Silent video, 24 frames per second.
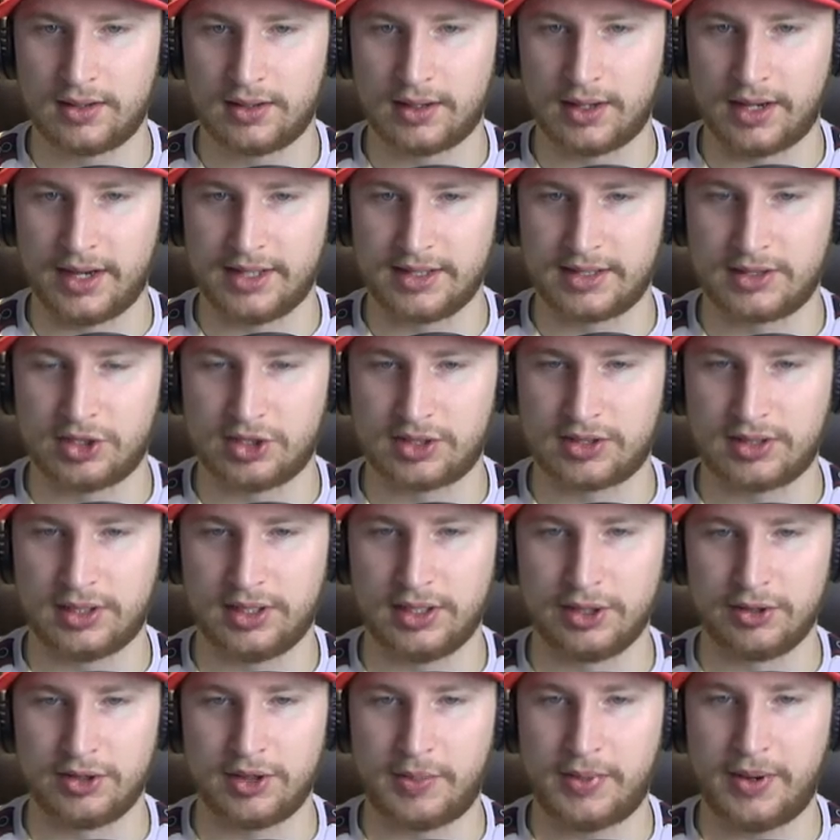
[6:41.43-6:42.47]
Guys, just
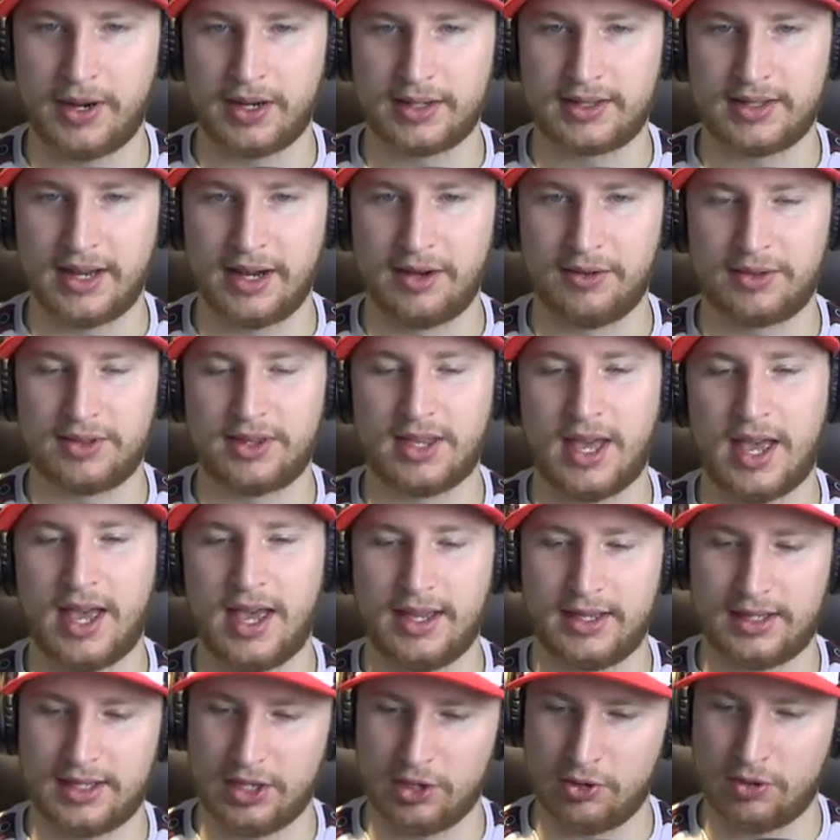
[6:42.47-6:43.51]
clear the puck down.
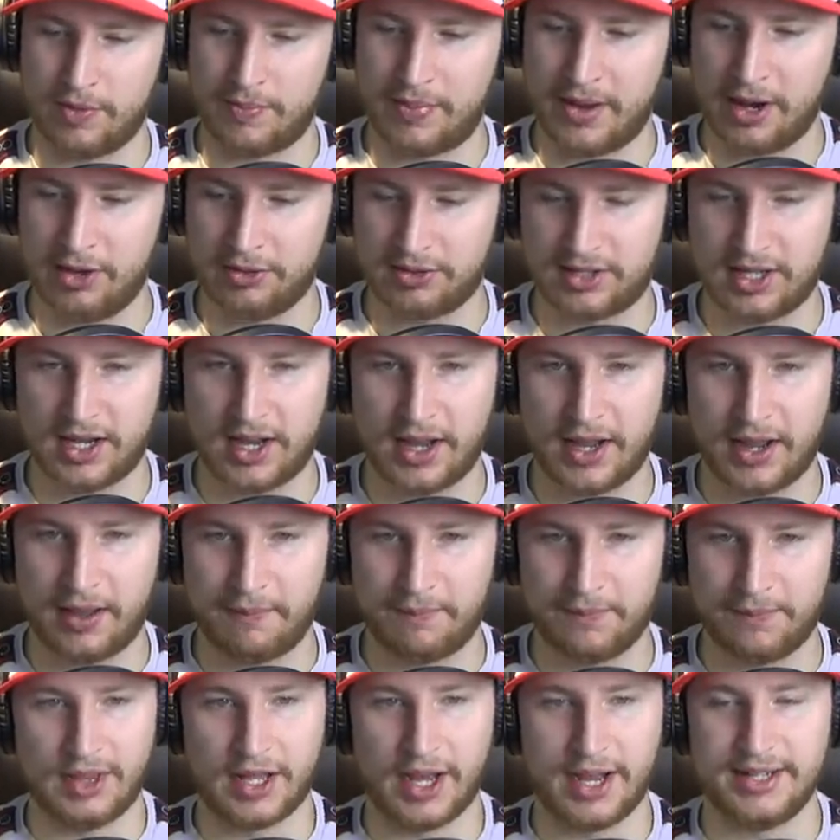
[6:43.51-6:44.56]
Thank you. About
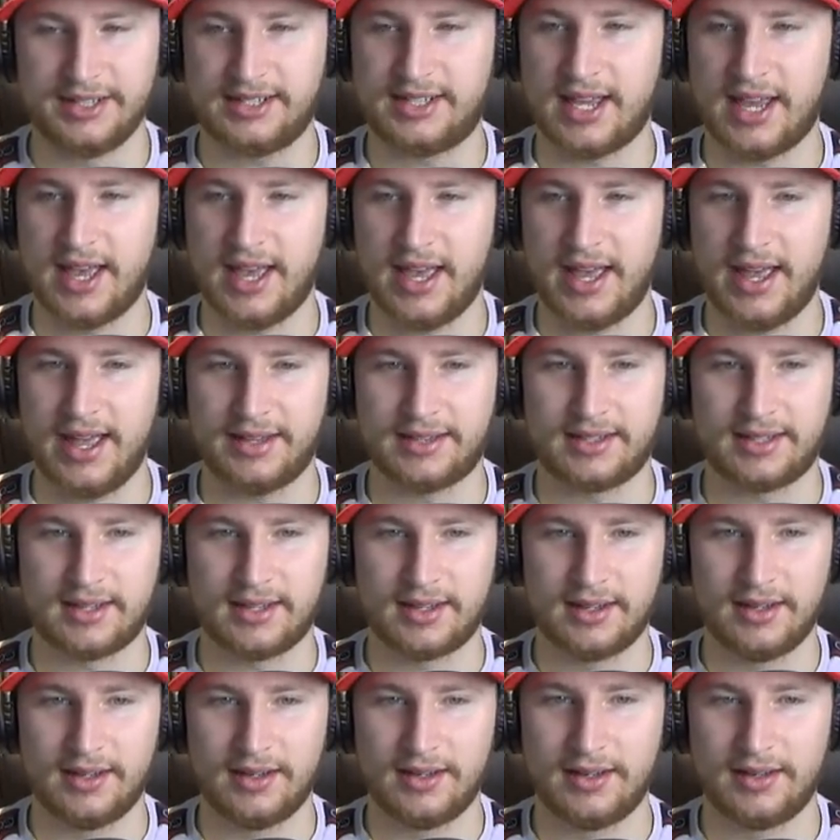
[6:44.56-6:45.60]
time. Nice hit.